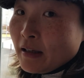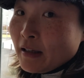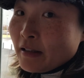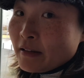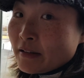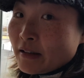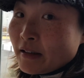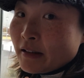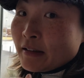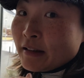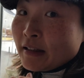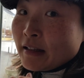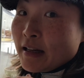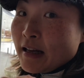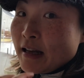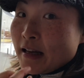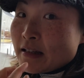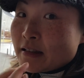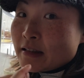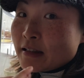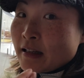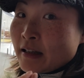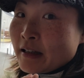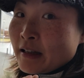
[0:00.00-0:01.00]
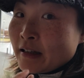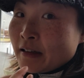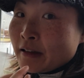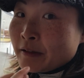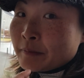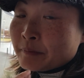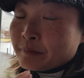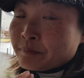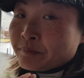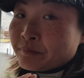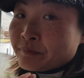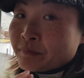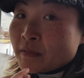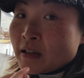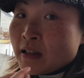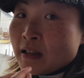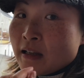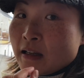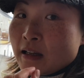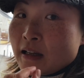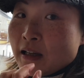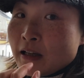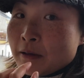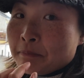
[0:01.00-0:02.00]
And then it has a fish potato
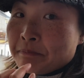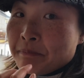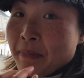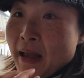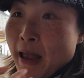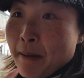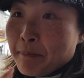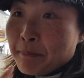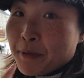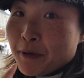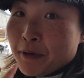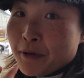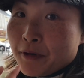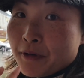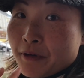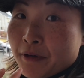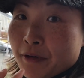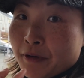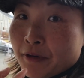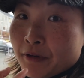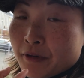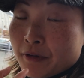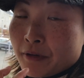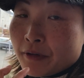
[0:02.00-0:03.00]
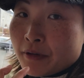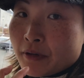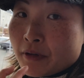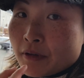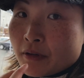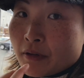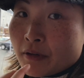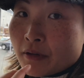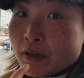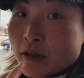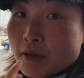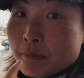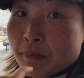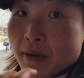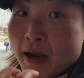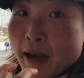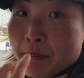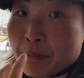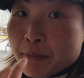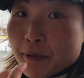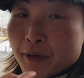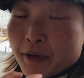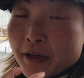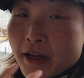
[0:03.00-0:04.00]
salad. A pepper, a
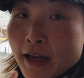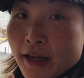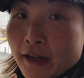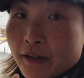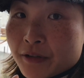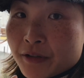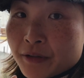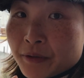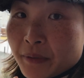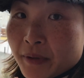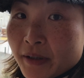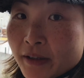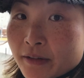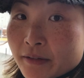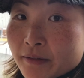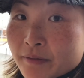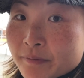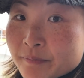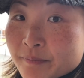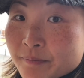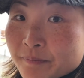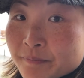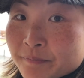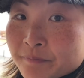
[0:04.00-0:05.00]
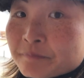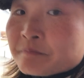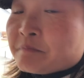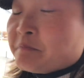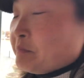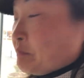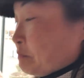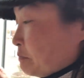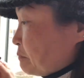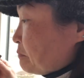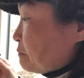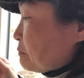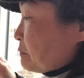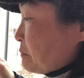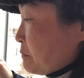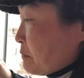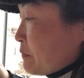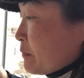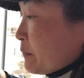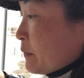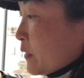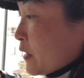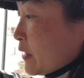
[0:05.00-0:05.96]
pepper kick to it. Okay, cool.